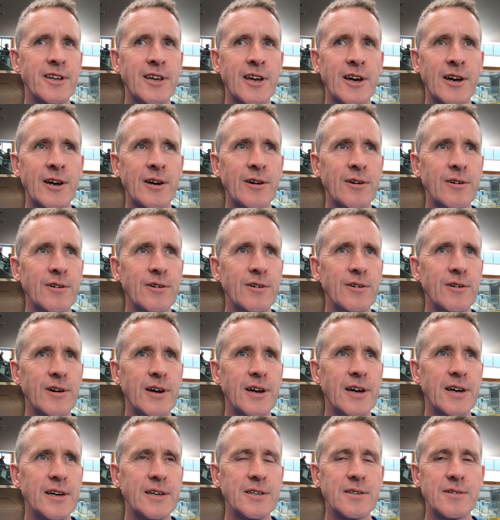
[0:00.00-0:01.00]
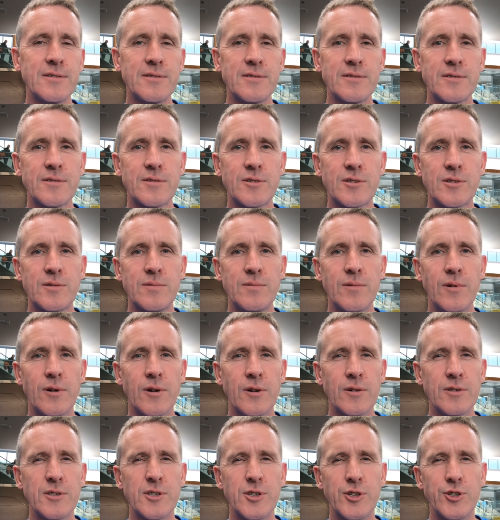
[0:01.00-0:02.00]
to go
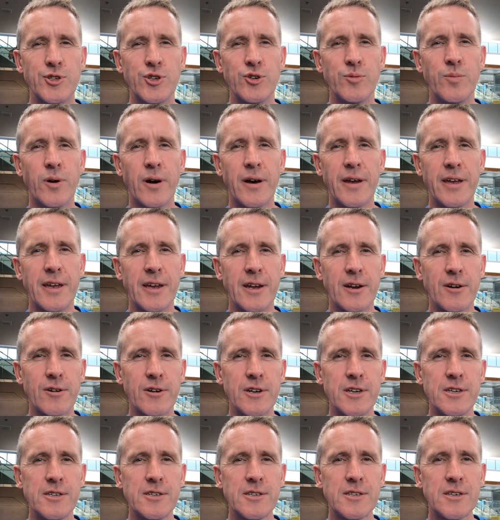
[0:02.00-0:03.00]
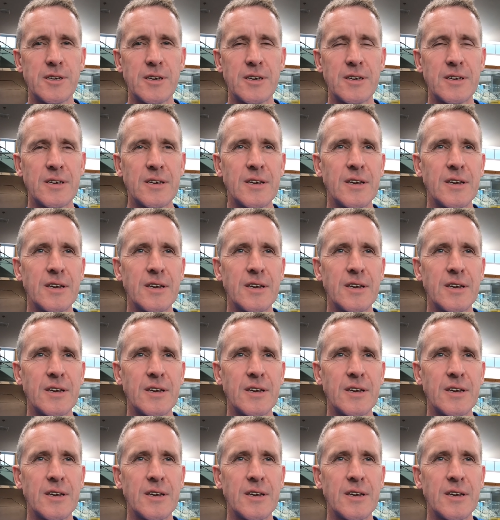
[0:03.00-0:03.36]
on to Dubai and Greece